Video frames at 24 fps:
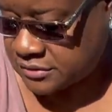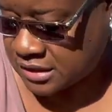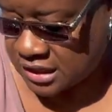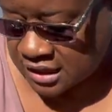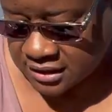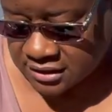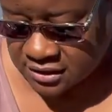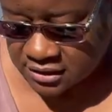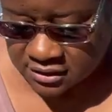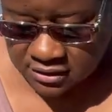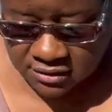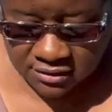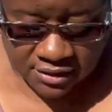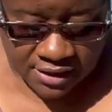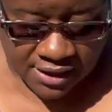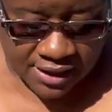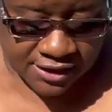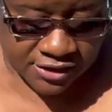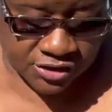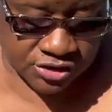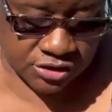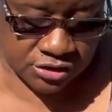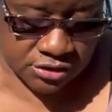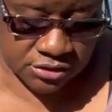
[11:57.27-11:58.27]
I didn't
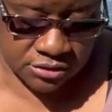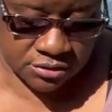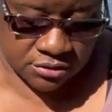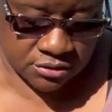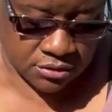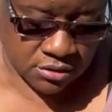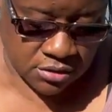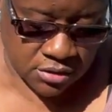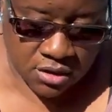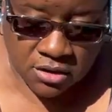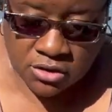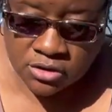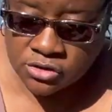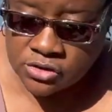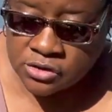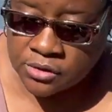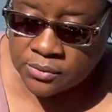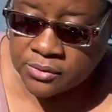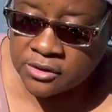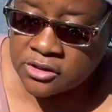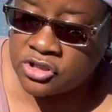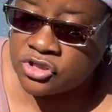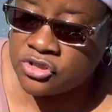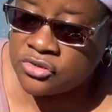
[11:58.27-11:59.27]
last year. So I'm
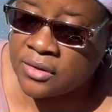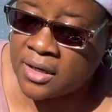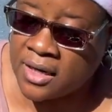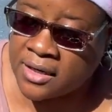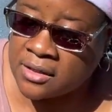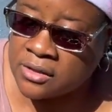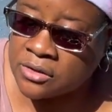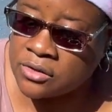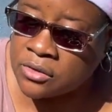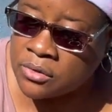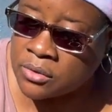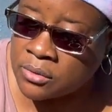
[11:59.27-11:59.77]
going to try to do